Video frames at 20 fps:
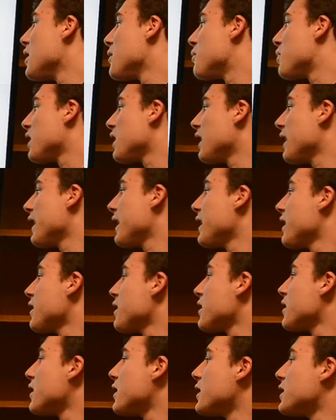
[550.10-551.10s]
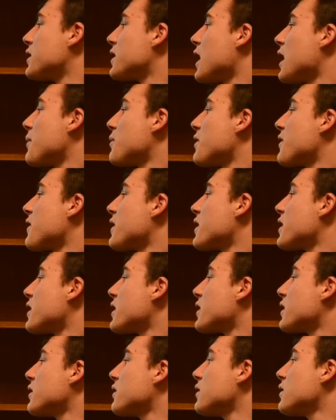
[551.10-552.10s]
plane on top of
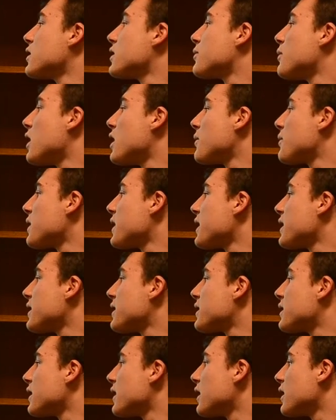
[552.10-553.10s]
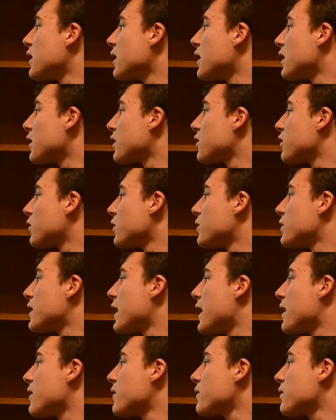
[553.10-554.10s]
the small piece and extrude
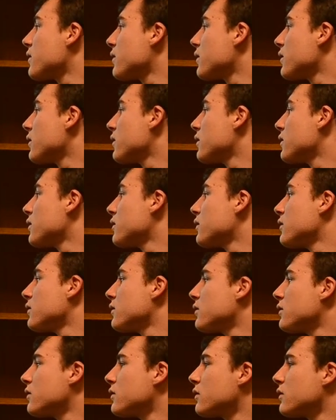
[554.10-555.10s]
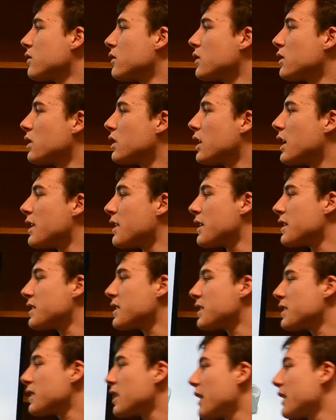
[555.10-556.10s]
down. And this
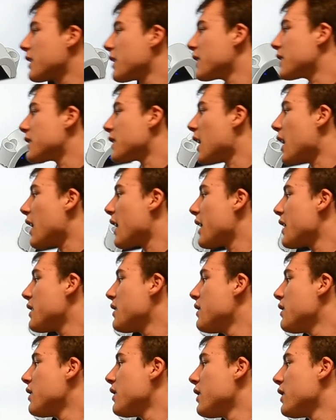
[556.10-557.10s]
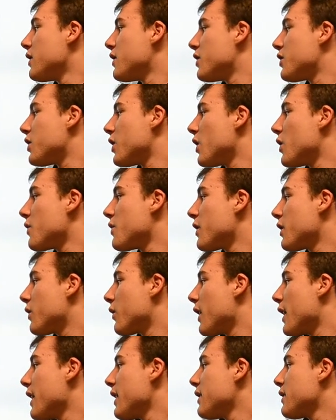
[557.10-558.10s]
is like the side to show the
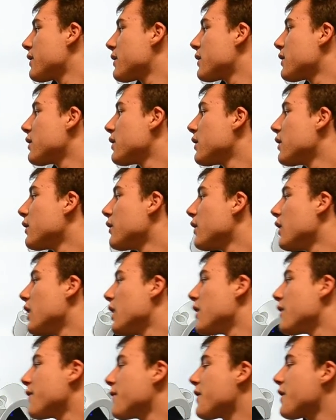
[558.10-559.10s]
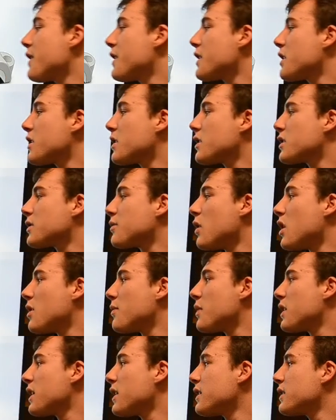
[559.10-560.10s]
grates of the small
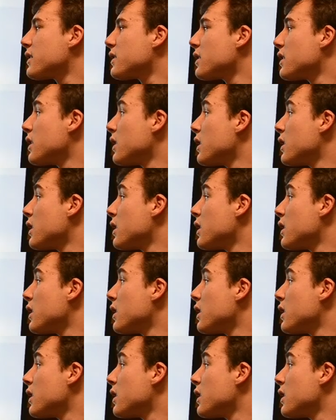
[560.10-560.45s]
piece,